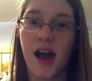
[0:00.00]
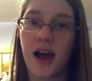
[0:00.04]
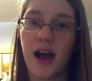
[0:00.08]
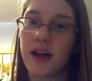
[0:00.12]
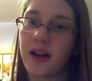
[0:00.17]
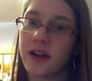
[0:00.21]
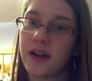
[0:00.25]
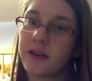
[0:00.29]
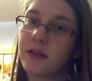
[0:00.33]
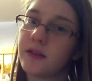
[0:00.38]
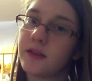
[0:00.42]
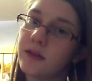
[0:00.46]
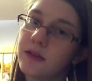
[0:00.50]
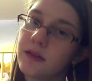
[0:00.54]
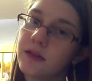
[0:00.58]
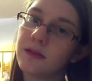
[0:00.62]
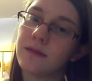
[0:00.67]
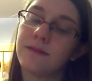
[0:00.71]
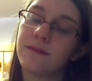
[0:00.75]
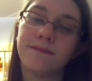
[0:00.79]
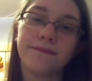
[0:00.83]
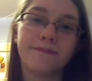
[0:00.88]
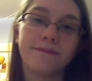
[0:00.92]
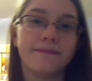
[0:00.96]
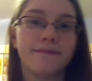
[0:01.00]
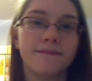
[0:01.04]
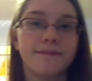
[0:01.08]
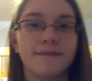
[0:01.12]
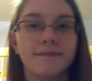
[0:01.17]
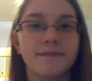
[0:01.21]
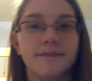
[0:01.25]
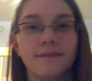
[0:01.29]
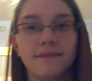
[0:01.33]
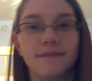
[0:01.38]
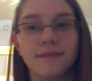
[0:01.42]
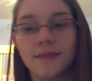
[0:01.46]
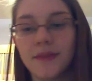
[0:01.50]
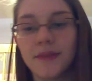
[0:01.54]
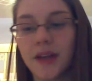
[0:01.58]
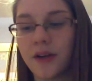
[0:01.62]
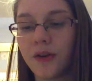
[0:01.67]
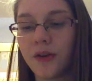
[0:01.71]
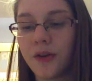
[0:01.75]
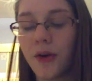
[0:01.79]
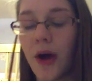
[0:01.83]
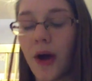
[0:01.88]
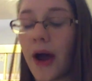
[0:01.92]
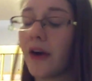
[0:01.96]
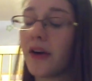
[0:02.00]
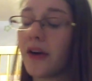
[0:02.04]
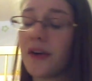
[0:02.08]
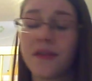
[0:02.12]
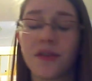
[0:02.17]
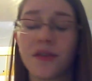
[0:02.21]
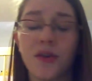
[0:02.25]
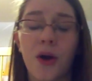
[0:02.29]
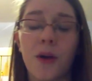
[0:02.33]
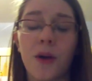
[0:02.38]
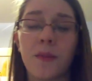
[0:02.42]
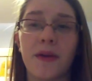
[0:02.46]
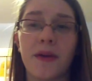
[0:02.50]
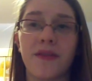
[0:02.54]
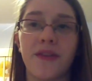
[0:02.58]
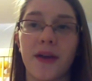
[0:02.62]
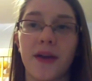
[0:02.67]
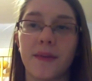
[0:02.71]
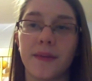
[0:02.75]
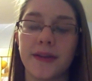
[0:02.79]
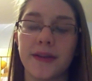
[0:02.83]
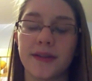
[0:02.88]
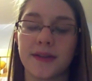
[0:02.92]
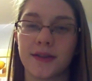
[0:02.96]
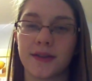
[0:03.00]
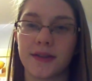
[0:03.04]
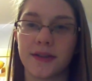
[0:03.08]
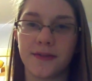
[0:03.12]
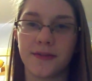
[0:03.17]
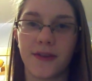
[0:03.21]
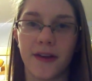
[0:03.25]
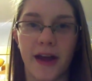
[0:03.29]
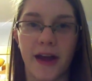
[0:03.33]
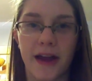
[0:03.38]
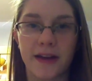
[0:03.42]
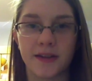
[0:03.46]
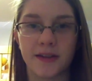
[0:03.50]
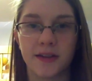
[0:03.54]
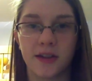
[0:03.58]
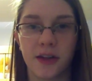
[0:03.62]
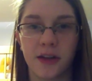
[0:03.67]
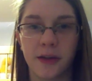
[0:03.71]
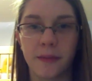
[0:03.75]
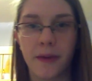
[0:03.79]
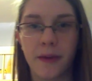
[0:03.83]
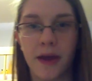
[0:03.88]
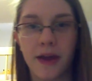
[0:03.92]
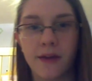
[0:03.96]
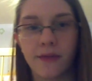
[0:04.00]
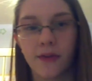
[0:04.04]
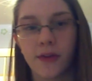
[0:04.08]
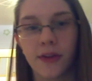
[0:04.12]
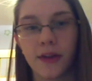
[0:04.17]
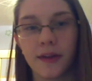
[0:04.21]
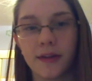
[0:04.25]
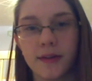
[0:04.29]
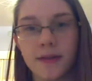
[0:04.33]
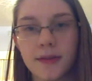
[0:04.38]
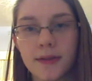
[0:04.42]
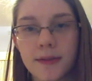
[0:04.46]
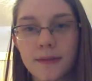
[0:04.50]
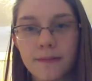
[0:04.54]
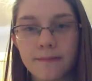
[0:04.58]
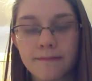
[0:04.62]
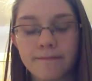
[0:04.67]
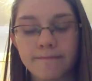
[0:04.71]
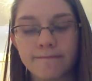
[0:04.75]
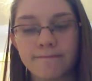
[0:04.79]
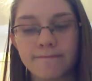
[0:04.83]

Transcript: I don't know. I don't even know how my family is going to financially pay for this.